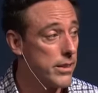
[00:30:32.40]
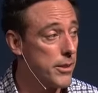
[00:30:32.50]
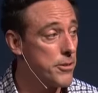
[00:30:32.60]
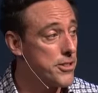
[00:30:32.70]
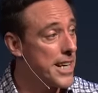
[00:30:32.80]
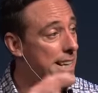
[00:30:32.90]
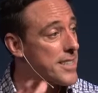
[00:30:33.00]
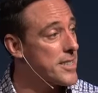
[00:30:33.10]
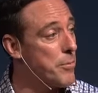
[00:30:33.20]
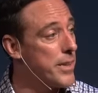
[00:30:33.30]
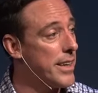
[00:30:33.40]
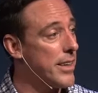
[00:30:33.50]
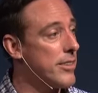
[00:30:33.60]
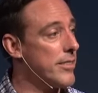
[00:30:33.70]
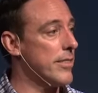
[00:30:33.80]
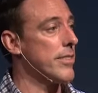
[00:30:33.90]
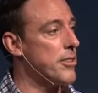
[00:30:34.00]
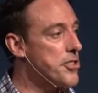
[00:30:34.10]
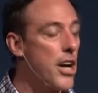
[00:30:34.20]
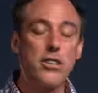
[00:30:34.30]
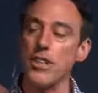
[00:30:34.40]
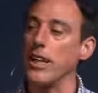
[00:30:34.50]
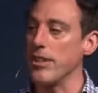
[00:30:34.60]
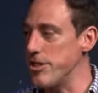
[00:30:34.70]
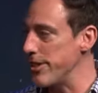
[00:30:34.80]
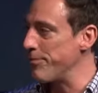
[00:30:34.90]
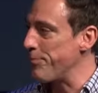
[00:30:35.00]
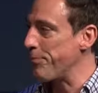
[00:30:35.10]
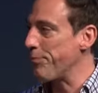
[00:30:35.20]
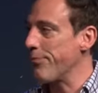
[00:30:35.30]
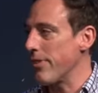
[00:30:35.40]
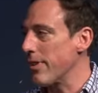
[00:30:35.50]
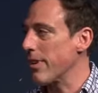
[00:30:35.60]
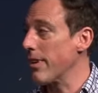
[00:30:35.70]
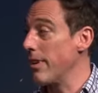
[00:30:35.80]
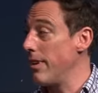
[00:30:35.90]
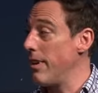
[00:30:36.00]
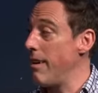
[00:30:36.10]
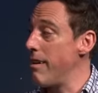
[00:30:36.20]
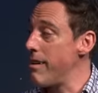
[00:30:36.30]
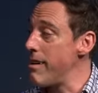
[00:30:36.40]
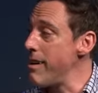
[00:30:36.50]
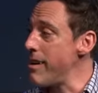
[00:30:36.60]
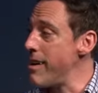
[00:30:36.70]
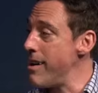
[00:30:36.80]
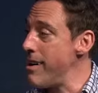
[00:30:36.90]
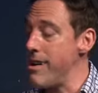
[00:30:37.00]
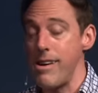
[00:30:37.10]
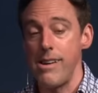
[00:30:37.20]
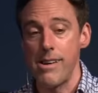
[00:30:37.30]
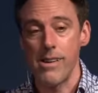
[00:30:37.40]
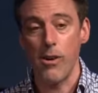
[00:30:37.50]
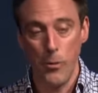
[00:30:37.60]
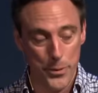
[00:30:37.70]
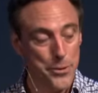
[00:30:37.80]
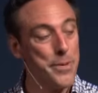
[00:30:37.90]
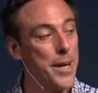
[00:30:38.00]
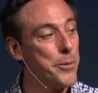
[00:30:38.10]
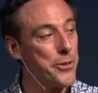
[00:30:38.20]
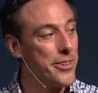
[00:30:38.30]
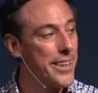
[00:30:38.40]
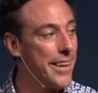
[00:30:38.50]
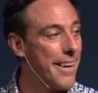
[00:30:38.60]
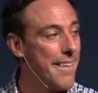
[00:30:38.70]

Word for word: And we just added something else, doxology. Huh. Open your Bible and read it.